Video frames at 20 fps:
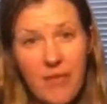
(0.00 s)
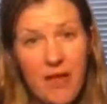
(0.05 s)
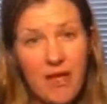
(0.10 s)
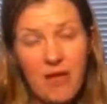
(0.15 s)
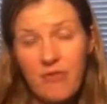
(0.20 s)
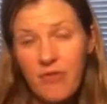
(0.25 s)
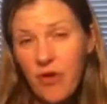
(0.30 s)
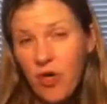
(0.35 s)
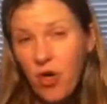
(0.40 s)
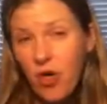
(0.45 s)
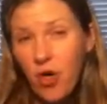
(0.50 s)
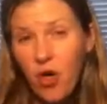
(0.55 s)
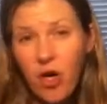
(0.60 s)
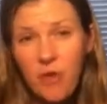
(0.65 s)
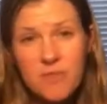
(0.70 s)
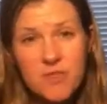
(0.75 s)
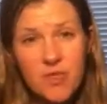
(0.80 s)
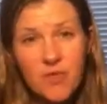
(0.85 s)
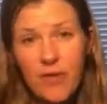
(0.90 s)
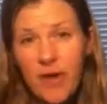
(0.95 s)
that if there are
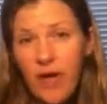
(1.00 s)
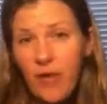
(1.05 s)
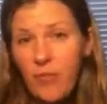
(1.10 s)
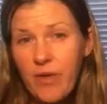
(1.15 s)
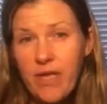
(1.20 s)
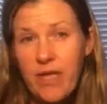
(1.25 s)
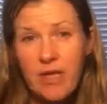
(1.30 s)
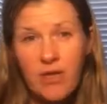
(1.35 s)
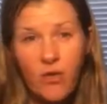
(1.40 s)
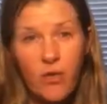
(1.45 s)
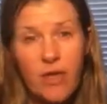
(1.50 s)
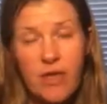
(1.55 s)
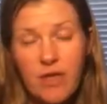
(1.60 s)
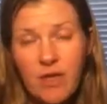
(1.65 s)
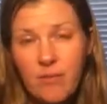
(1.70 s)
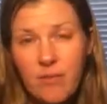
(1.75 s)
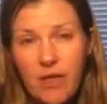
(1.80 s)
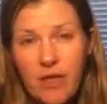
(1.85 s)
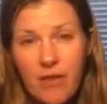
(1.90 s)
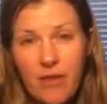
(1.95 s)
crumbs around, we can
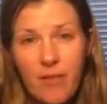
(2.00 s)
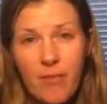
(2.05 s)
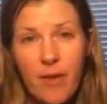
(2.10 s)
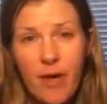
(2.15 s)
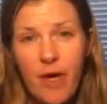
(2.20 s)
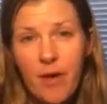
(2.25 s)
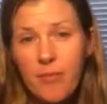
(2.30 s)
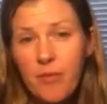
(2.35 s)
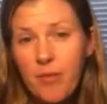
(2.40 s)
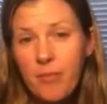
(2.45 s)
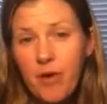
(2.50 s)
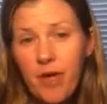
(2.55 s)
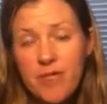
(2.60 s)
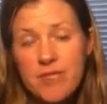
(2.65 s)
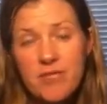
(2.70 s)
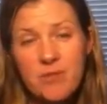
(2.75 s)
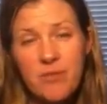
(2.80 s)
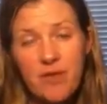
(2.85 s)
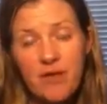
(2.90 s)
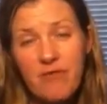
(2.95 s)
quickly pick them up or
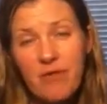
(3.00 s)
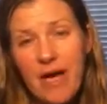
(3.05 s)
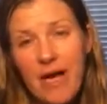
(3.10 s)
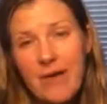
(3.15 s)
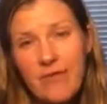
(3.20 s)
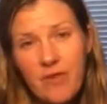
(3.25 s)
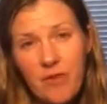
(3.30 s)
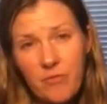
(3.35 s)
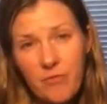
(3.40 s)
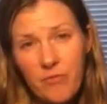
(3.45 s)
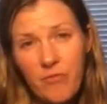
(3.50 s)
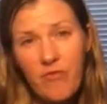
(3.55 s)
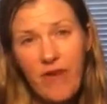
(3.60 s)
possibly vacuum,